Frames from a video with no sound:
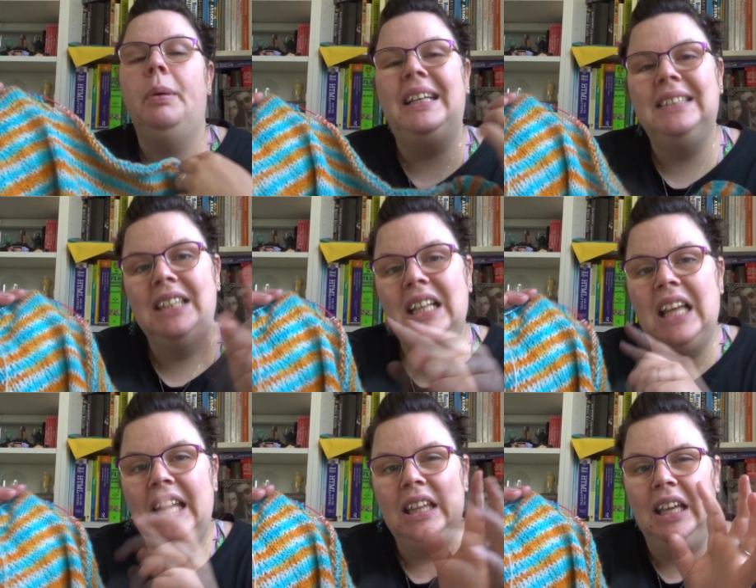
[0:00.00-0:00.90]
I didn't
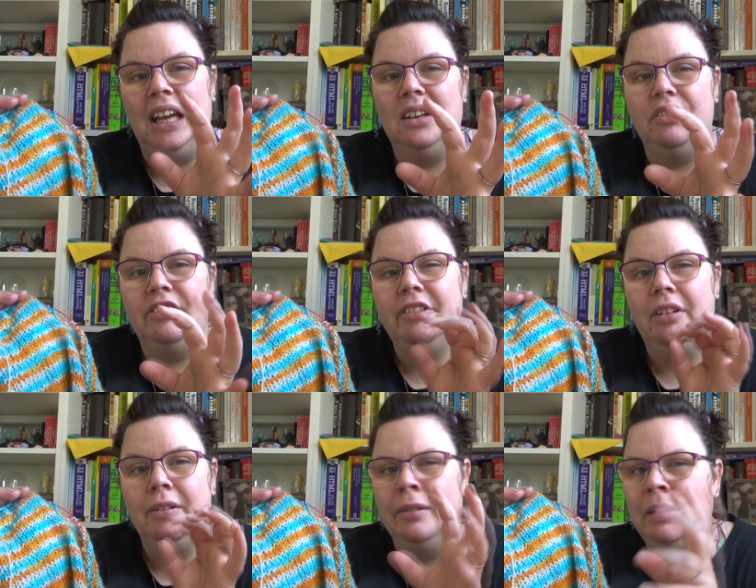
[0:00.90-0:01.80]
like the kind of
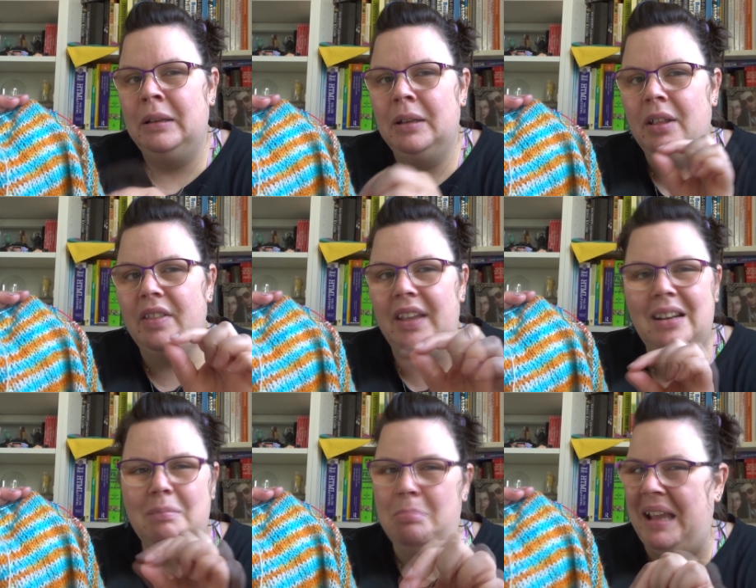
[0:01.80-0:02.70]

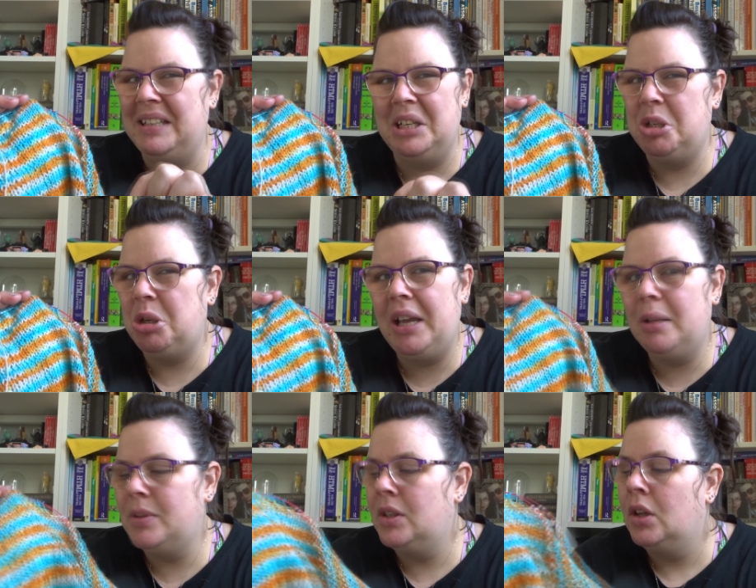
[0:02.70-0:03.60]
thin, messy
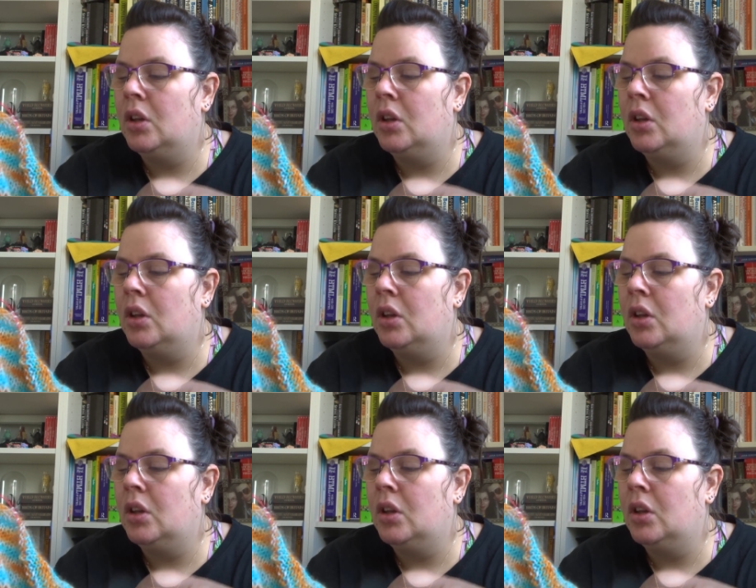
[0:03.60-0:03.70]
stripes.